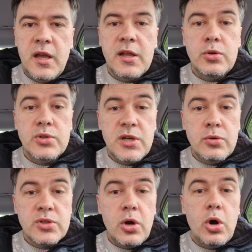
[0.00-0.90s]
and you
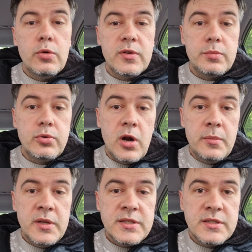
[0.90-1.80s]
don't
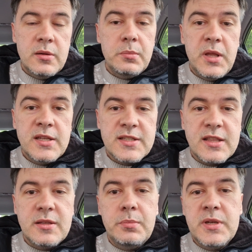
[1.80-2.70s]
overpromise means that
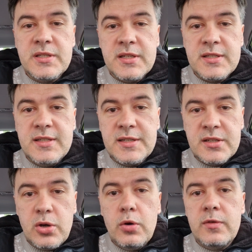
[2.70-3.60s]
the business
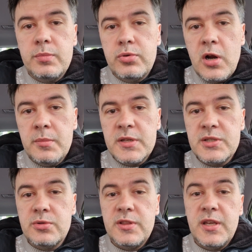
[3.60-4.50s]
doesn't overpromise
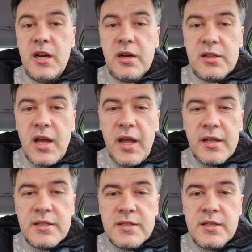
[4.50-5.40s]
to their
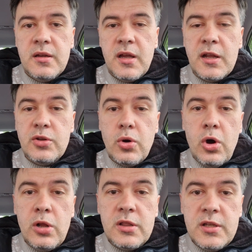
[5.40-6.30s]
clients and you
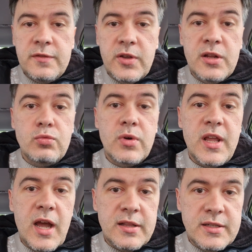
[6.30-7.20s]
all live in
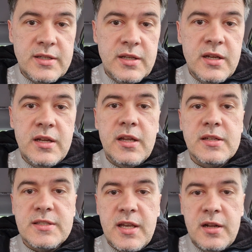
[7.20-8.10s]
reality
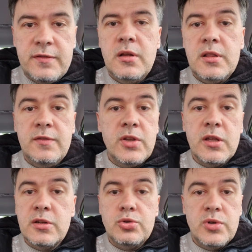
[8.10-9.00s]
instead of living
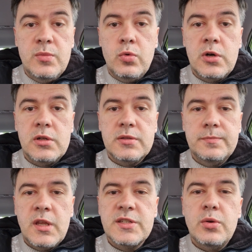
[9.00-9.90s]
in a dream world.
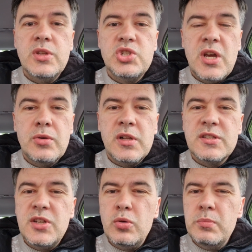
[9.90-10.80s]
So in general,
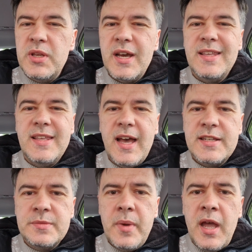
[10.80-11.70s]
don't be a
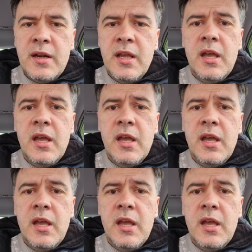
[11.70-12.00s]
yes man,